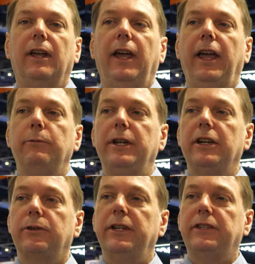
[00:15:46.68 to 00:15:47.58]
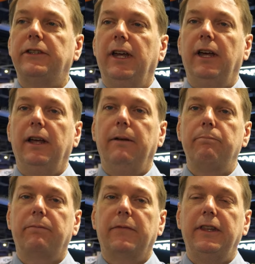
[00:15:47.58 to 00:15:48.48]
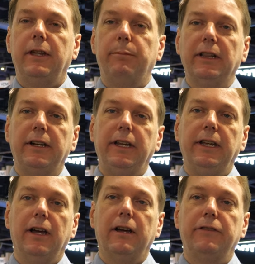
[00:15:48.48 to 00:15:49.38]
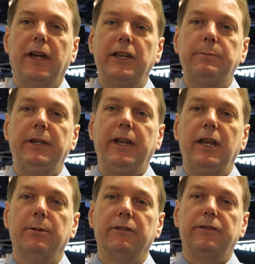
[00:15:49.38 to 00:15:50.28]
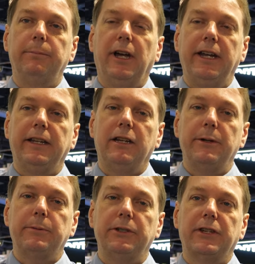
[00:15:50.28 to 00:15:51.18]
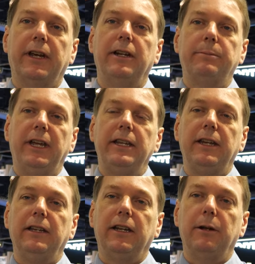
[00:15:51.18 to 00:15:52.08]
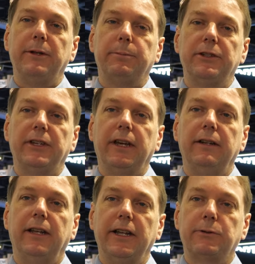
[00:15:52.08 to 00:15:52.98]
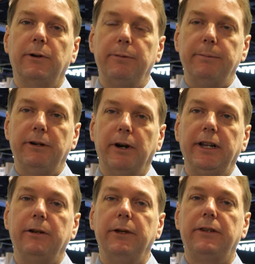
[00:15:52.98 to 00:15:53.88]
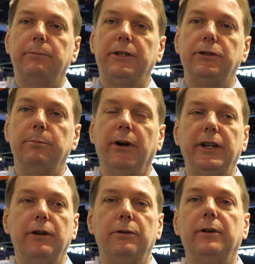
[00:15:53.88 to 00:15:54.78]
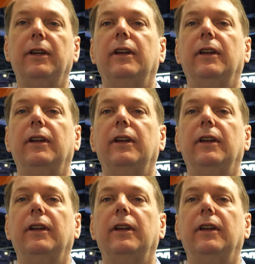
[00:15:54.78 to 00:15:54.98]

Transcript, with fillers: And we increased the ability of the high-speed cable from 9 gigabits per second up to 18 gigabits per second. And that's what we've been running with 2.0